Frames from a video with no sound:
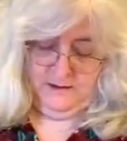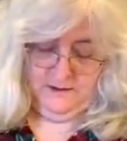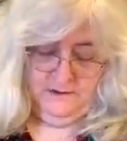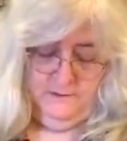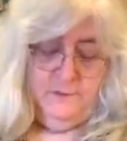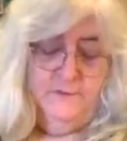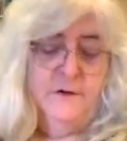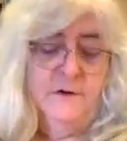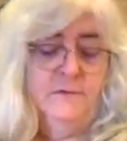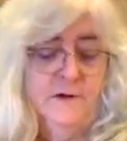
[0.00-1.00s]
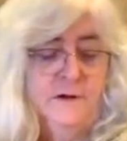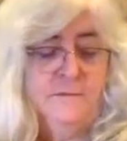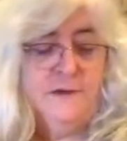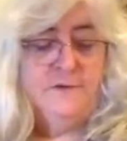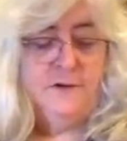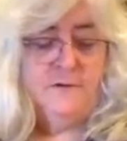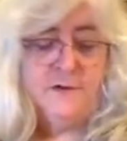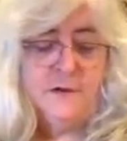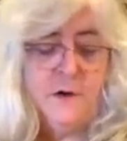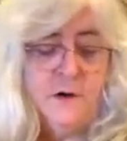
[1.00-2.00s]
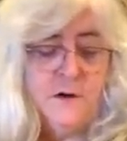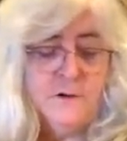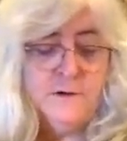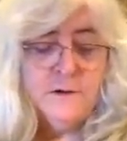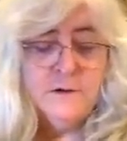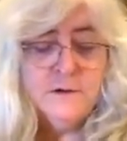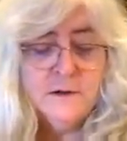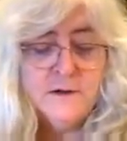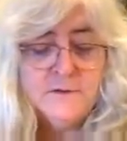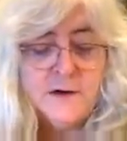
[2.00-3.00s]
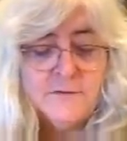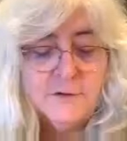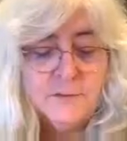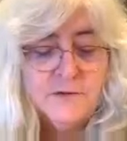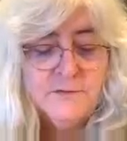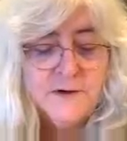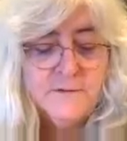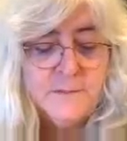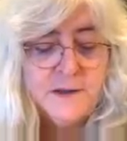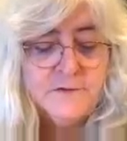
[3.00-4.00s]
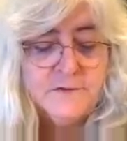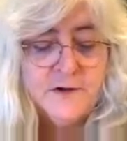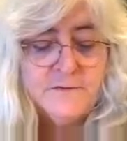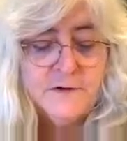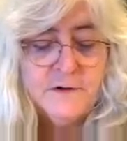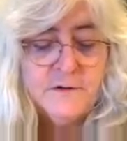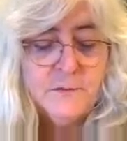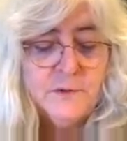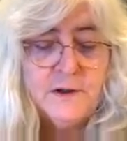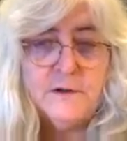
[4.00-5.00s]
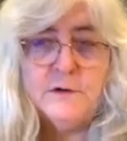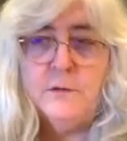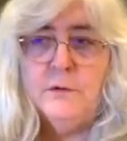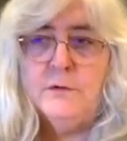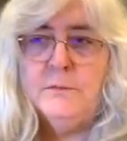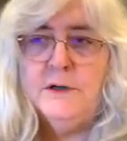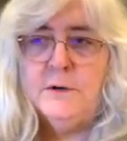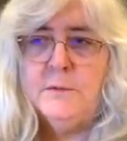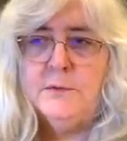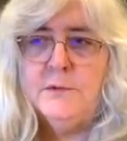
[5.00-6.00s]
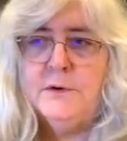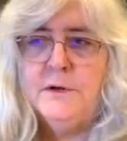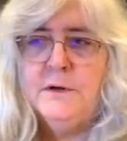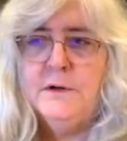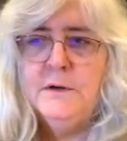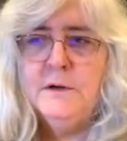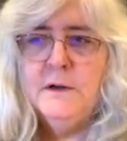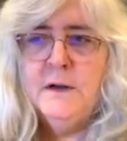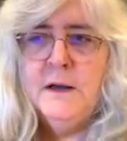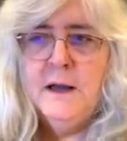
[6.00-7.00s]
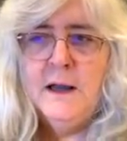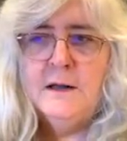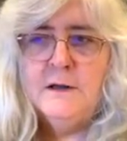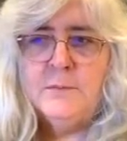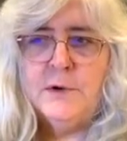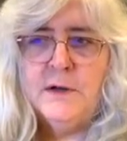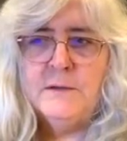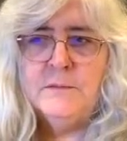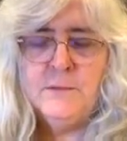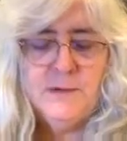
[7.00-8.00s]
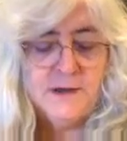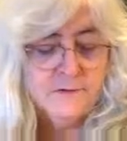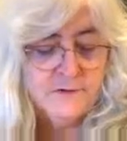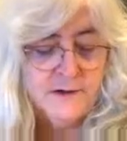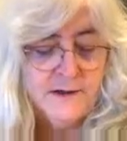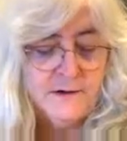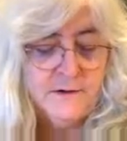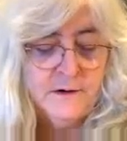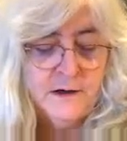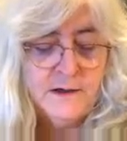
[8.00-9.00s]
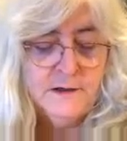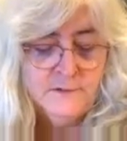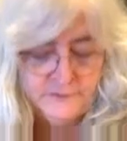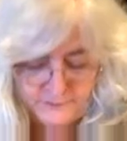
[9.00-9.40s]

This one's on a 5x7 card. I've covered my 5x7 with gold mirror board. And I brought in my base layer. I used a